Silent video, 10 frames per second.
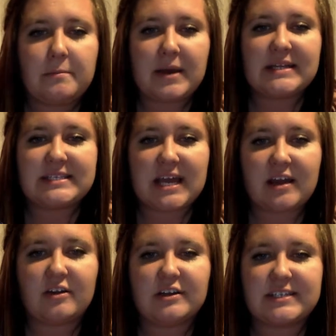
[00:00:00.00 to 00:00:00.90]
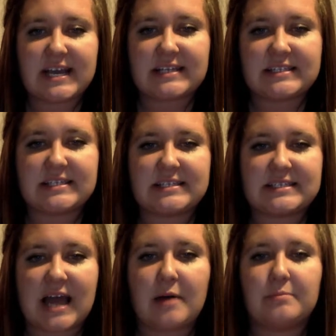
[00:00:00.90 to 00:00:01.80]
but terror takes the
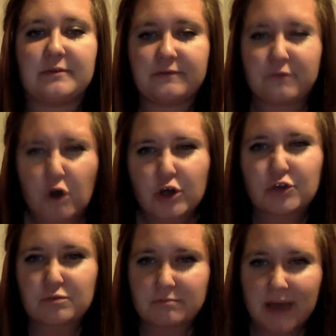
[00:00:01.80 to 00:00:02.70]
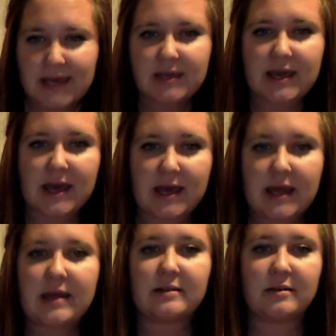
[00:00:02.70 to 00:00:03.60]
sound before you make
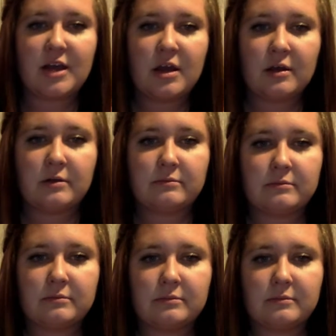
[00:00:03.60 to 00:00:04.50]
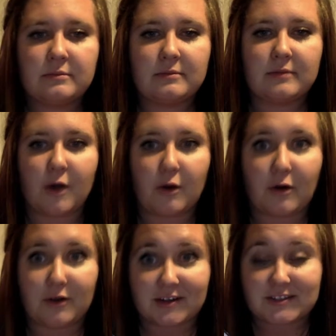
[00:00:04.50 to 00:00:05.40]
it." Oh,
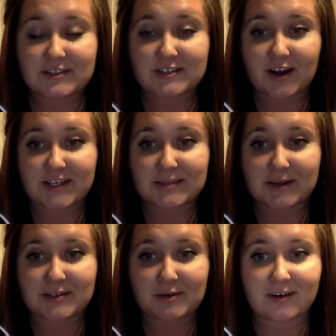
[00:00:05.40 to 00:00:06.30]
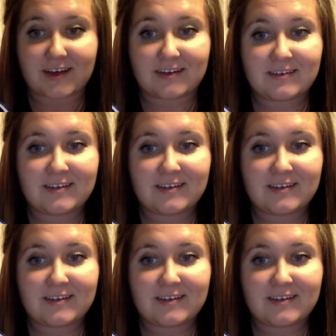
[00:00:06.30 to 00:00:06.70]
hold on. Zari's about to walk in.